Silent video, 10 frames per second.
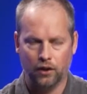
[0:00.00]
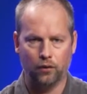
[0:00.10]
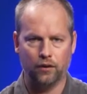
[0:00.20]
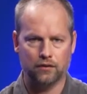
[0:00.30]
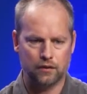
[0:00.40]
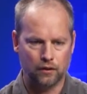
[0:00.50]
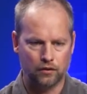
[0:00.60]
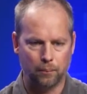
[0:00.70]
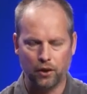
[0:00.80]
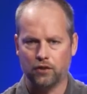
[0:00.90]
There's
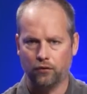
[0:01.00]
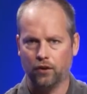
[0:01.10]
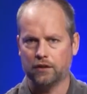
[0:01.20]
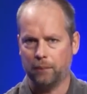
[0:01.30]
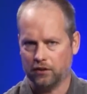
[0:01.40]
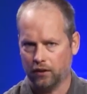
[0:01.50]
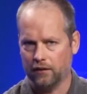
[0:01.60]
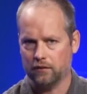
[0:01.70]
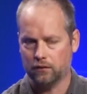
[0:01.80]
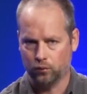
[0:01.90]
a bunch of really
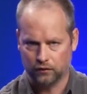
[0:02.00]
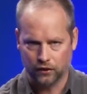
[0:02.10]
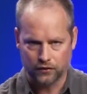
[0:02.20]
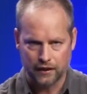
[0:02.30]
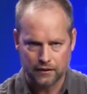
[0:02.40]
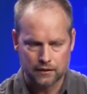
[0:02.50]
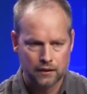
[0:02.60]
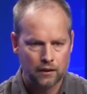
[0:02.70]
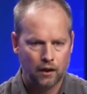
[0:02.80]
specialized skill sets,